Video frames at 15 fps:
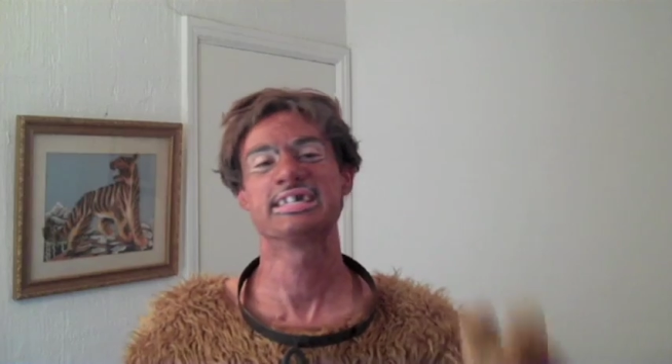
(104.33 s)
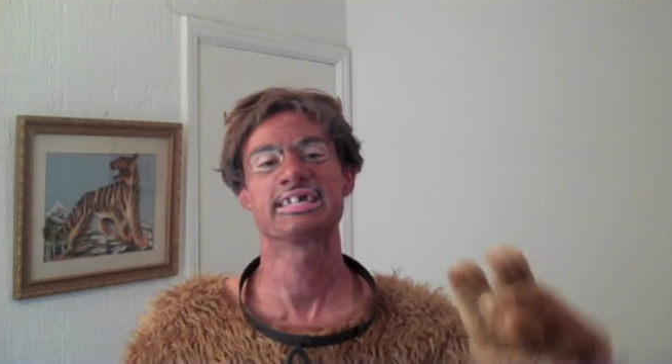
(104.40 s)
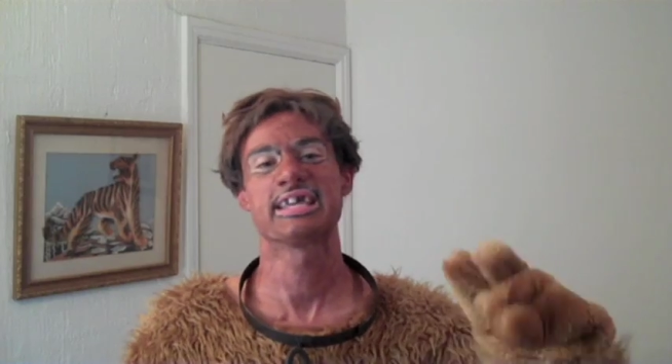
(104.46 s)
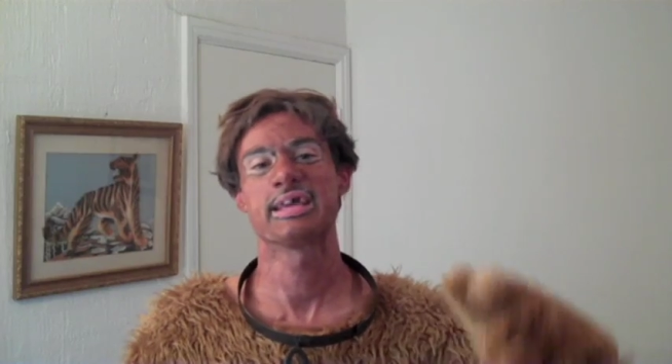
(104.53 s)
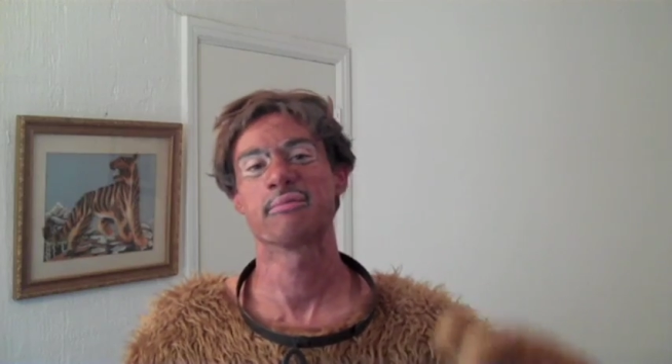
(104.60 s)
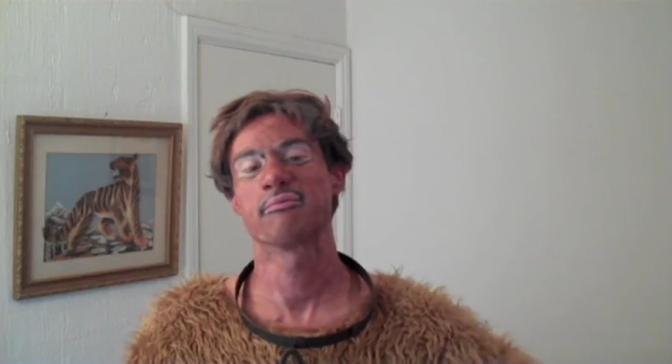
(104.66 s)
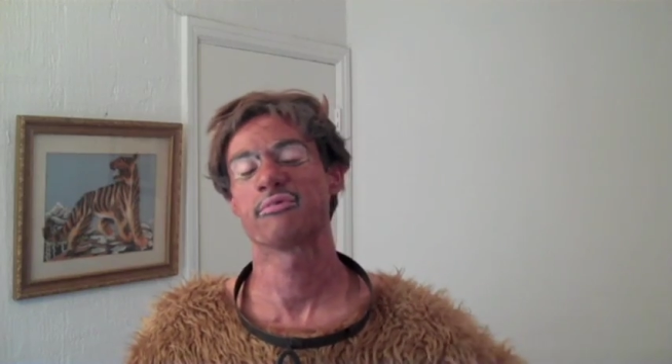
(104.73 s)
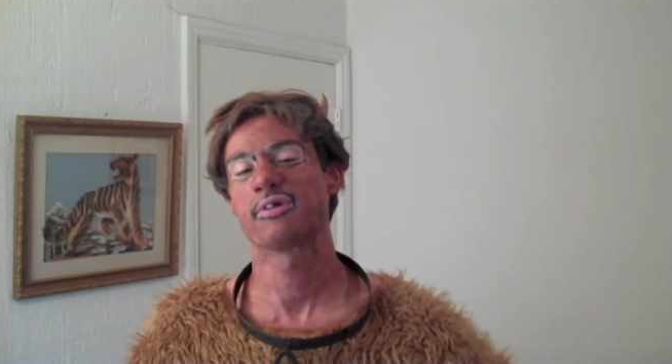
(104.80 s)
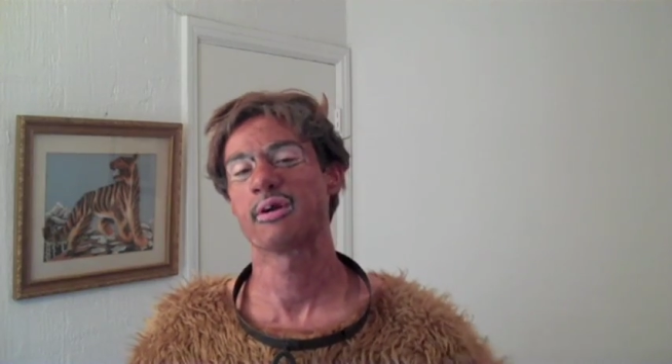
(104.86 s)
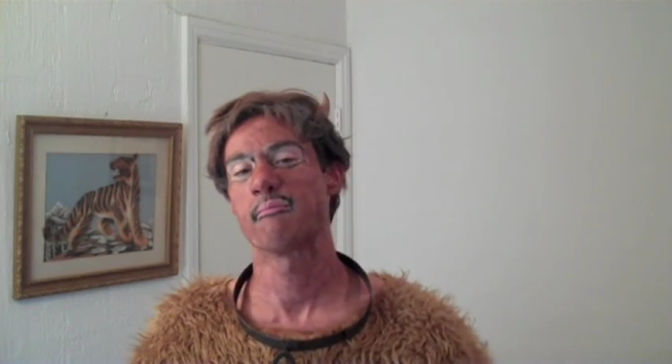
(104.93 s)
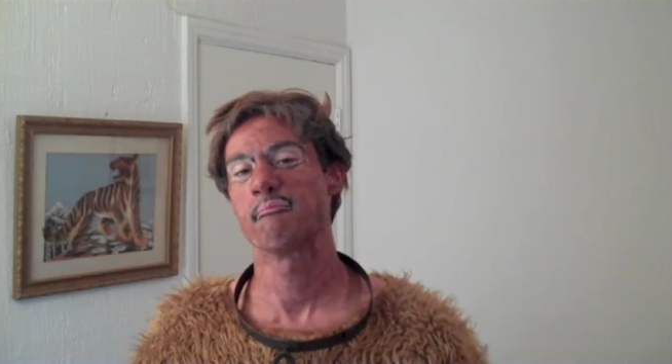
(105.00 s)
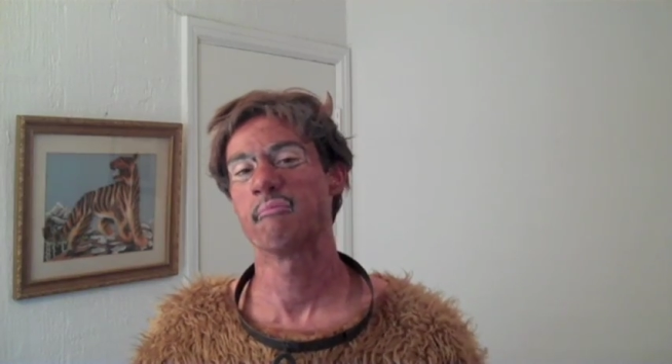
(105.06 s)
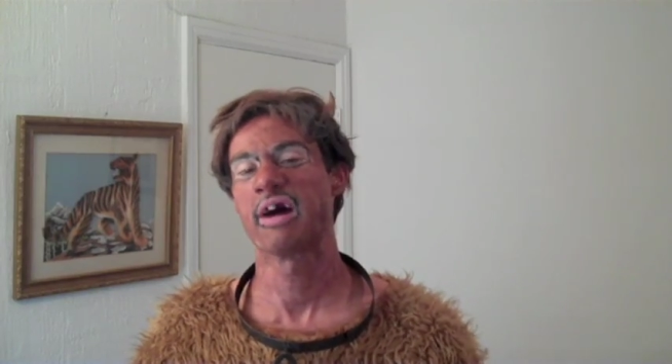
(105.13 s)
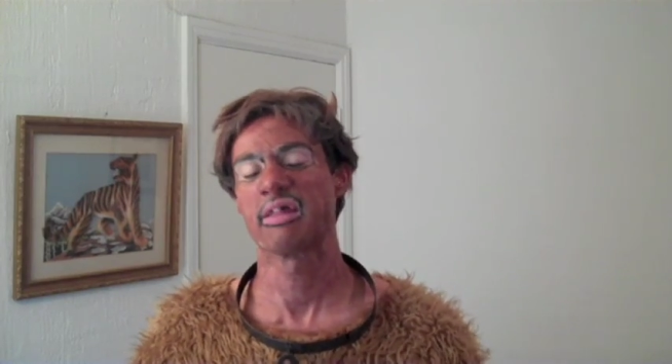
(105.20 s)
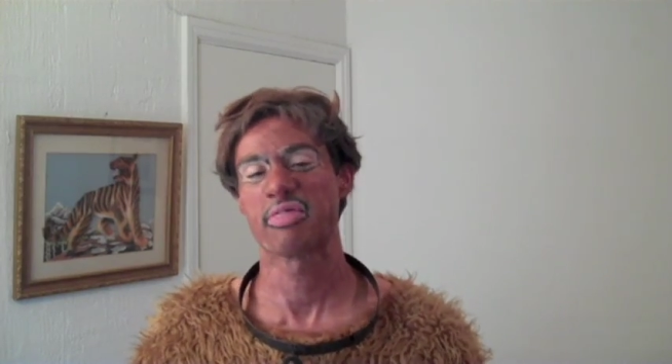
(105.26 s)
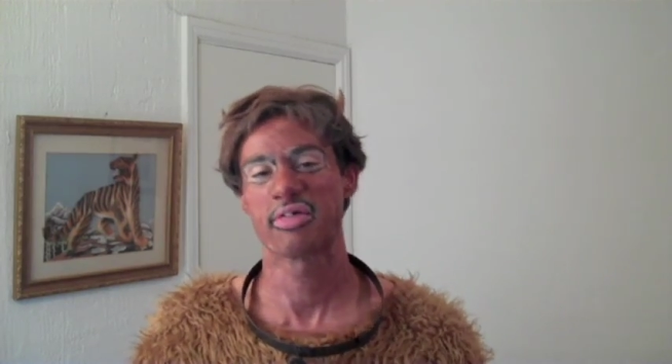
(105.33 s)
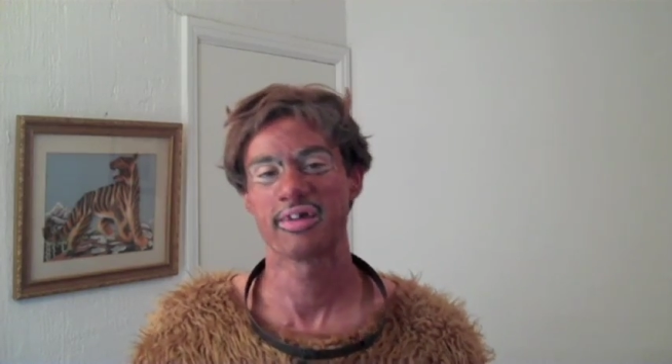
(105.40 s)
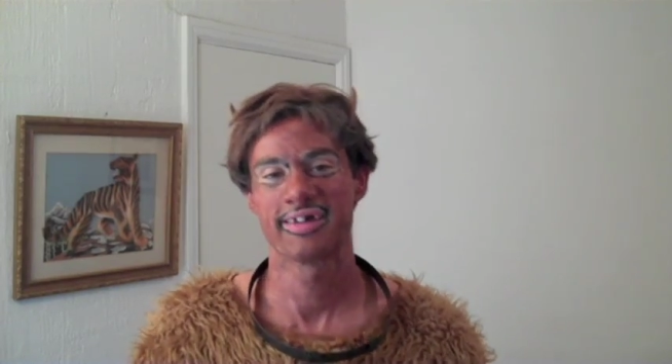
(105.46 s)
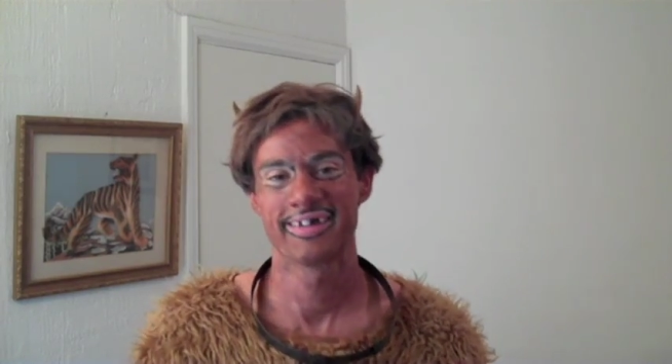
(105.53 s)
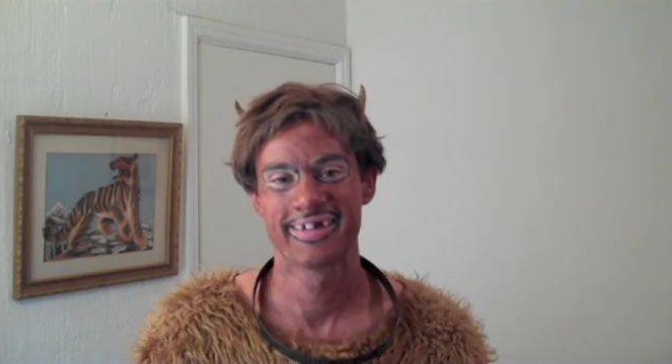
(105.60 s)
see him for a month.